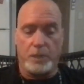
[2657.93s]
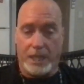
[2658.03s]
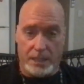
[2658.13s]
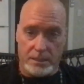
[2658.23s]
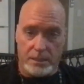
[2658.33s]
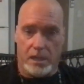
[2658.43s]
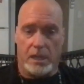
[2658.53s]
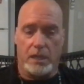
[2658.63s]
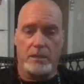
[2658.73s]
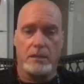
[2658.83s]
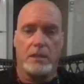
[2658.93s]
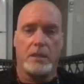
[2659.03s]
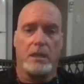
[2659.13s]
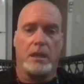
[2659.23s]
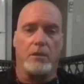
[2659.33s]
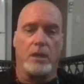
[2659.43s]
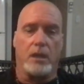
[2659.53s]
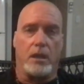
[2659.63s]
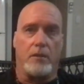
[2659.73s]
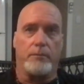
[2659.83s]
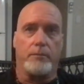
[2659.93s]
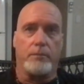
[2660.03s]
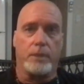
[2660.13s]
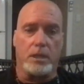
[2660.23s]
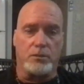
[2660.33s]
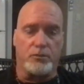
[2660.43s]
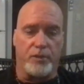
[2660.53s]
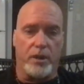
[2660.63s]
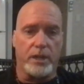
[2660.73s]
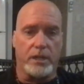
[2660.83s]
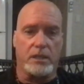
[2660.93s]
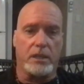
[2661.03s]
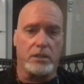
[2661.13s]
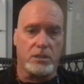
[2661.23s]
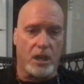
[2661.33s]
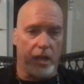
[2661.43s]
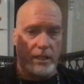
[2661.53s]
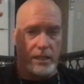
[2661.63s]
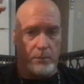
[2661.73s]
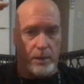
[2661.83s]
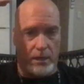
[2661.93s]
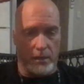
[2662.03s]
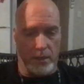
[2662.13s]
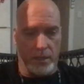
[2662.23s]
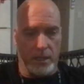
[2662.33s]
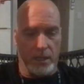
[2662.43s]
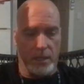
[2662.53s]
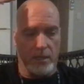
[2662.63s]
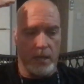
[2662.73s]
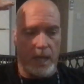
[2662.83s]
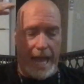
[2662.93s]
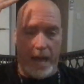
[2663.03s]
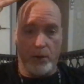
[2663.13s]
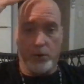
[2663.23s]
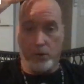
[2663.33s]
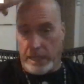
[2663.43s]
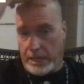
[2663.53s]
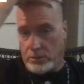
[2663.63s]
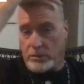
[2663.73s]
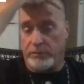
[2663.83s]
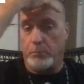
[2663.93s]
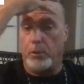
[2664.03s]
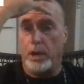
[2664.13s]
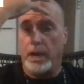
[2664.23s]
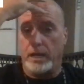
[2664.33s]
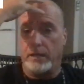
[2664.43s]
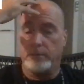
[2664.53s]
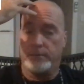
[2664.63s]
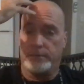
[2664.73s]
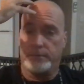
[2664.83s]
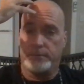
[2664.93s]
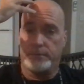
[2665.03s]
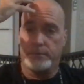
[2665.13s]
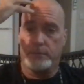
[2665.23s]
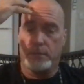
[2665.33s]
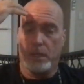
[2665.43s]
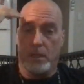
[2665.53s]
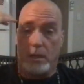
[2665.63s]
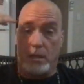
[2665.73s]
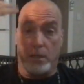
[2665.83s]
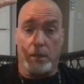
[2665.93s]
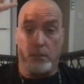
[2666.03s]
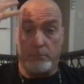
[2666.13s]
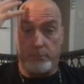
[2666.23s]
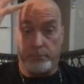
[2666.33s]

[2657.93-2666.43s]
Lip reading: Indra is very clear. It's talking about the outer layers of the brain, the